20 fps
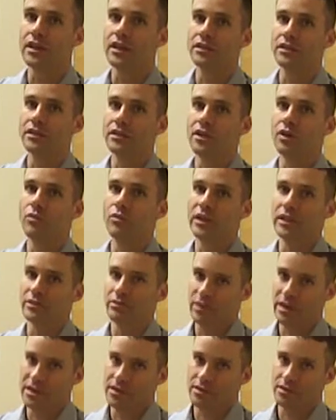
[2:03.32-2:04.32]
is the obese
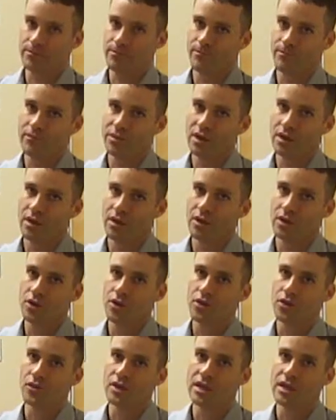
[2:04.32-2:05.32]
patient.
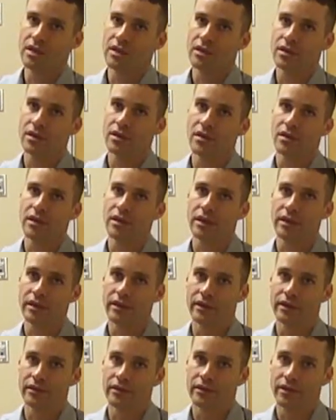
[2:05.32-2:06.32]
3
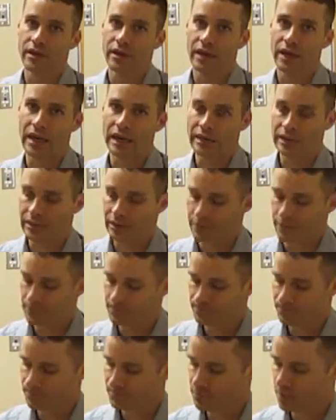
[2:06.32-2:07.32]
is ideal.
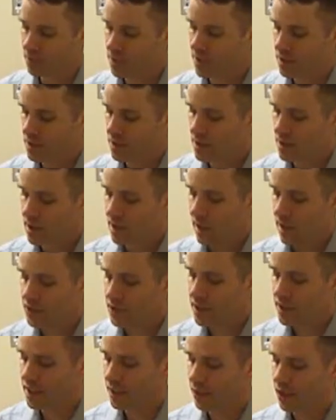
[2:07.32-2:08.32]
I
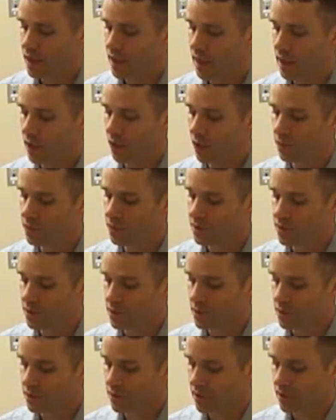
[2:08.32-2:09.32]
think it would help
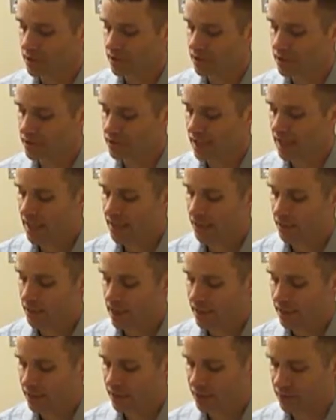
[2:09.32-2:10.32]
to understand the
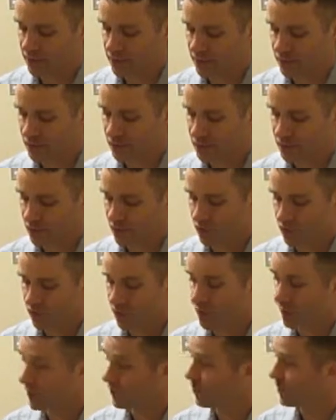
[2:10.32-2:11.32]
body condition
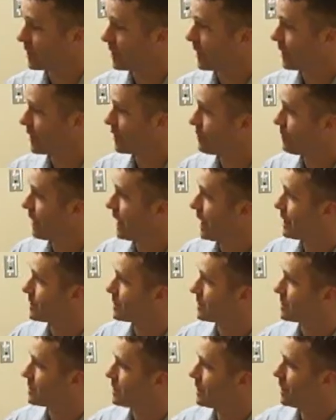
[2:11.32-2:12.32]
scoring if we can
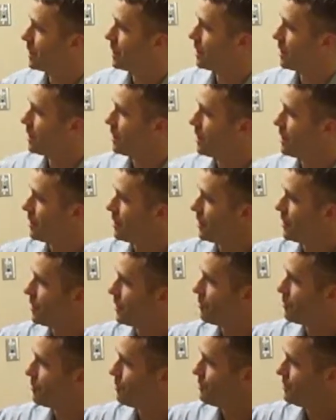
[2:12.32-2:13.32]
imagine
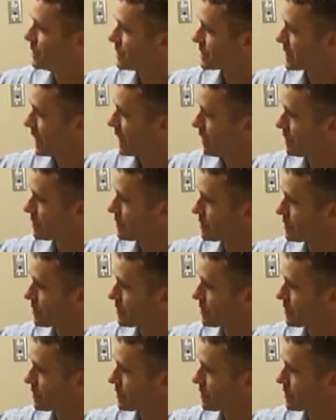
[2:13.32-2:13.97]
the skeletal